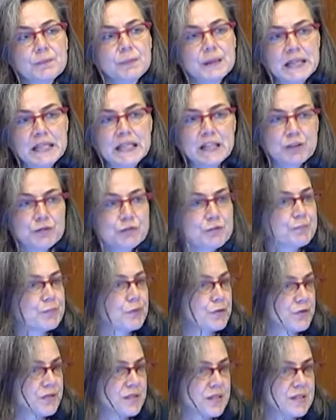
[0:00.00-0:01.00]
beginning of a
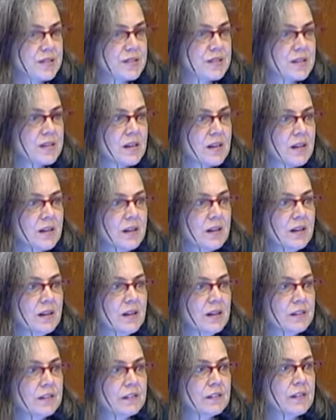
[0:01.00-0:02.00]
process
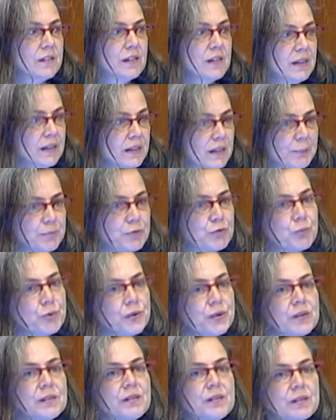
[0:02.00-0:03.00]
is an in-depth
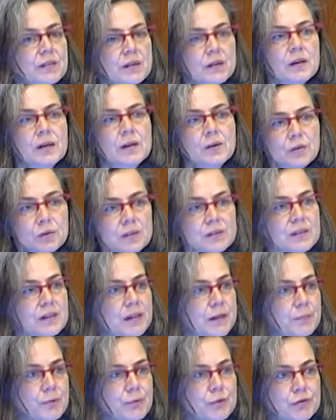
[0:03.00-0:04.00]
work in all the
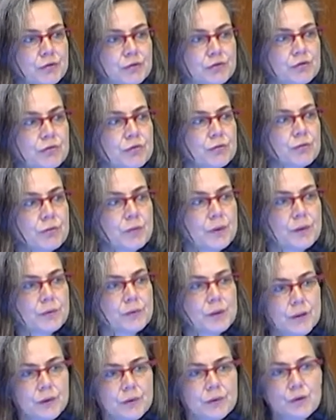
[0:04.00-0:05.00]
neighborhoods where
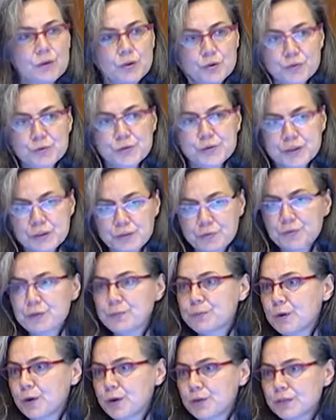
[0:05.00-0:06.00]
we go and look for
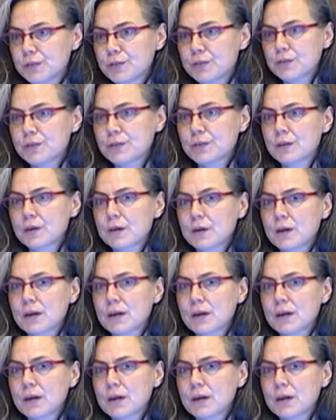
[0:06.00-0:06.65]
different partners,